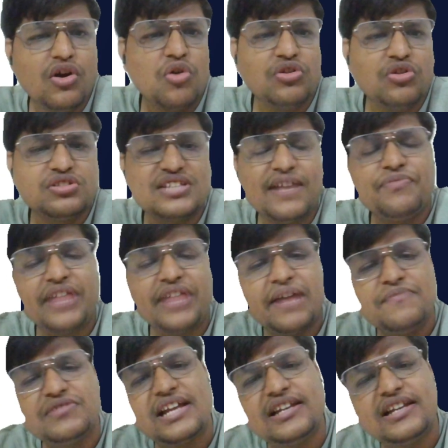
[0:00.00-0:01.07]
or
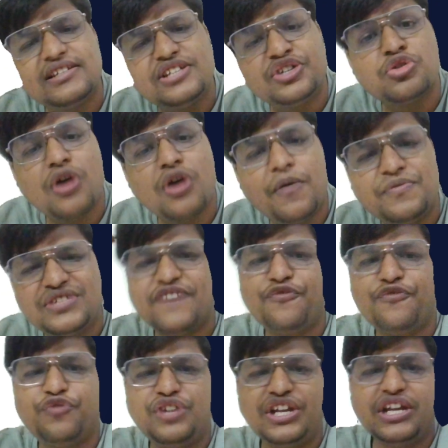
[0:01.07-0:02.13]
sometimes there is issue of
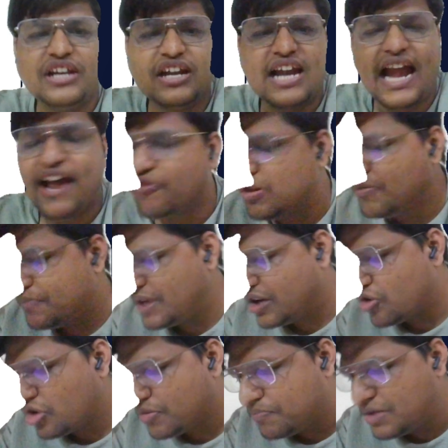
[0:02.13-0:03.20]
safety. The driver may
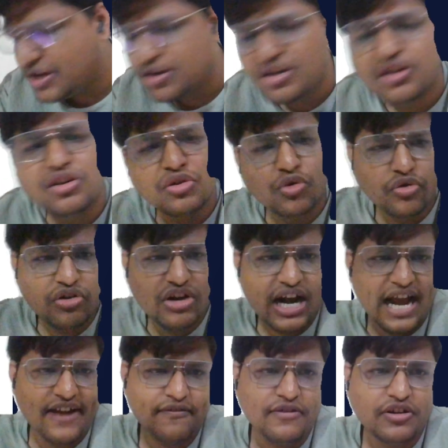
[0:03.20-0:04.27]
not be a good
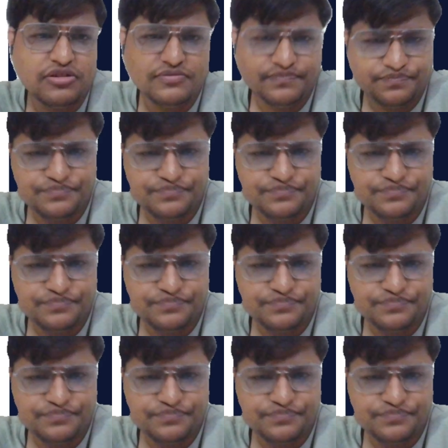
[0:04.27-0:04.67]
driver,